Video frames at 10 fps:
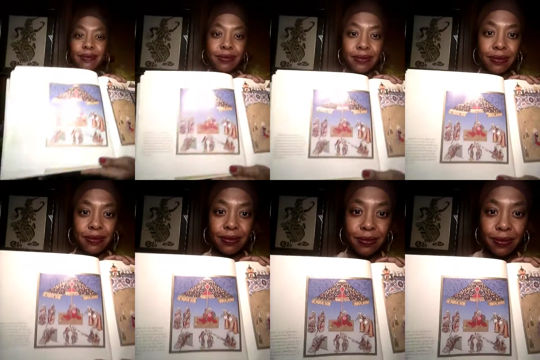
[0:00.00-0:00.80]

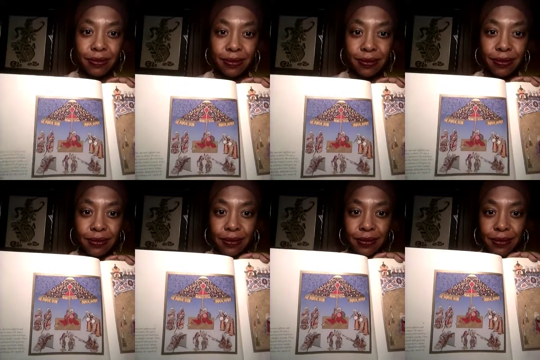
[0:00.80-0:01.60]

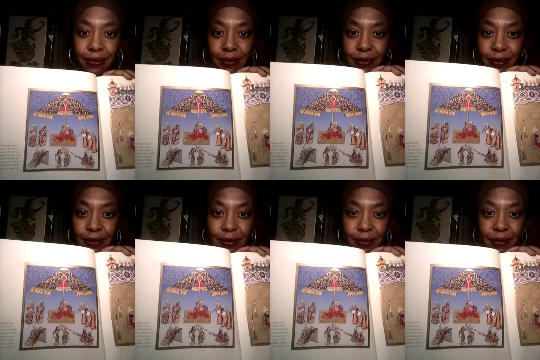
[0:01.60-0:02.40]

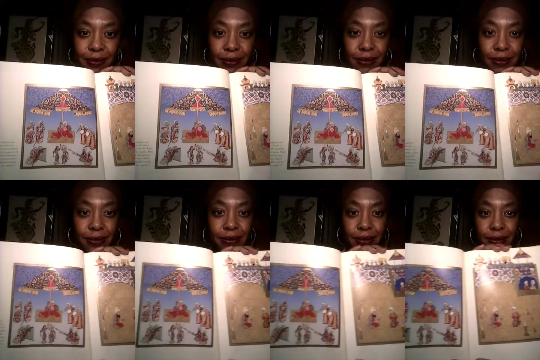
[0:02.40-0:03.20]

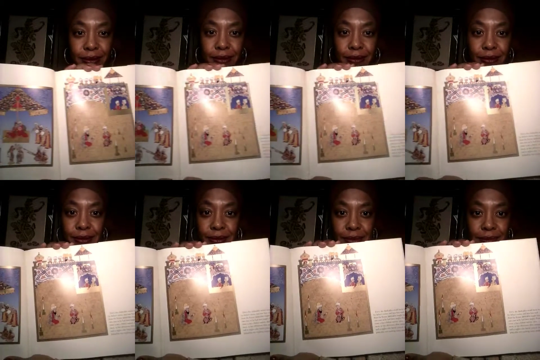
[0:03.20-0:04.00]

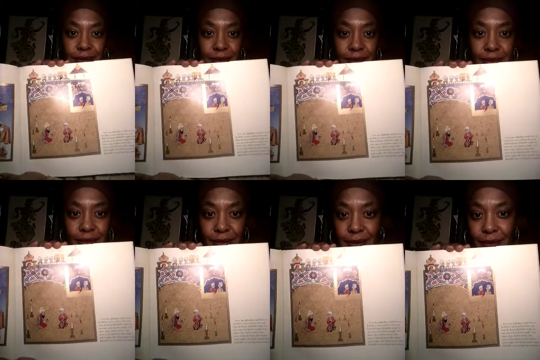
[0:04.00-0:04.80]

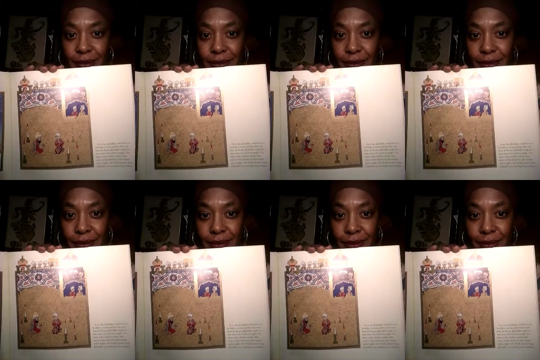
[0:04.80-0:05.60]

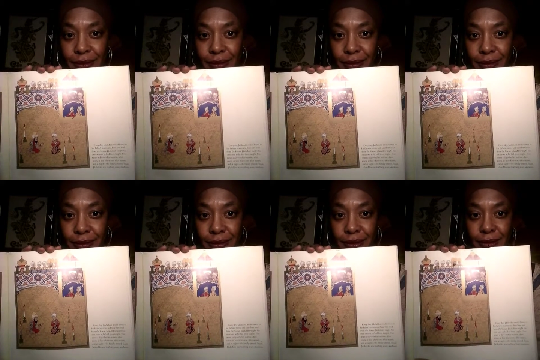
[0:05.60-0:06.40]

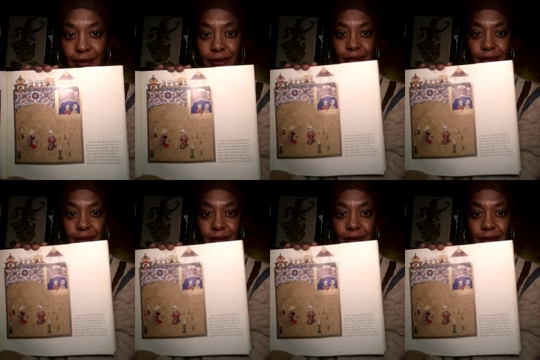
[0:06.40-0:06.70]
(silence)